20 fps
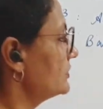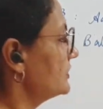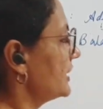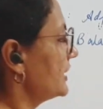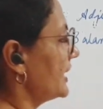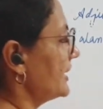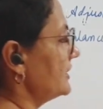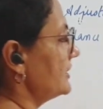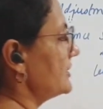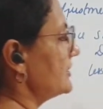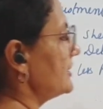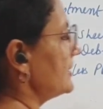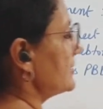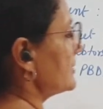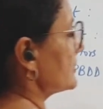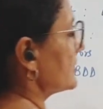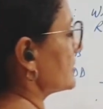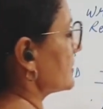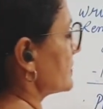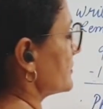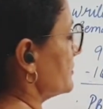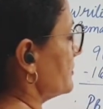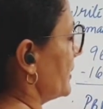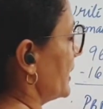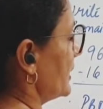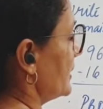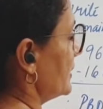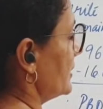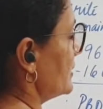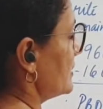96
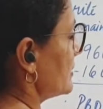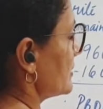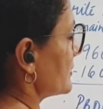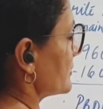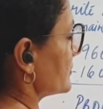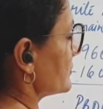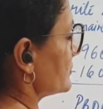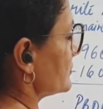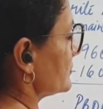minus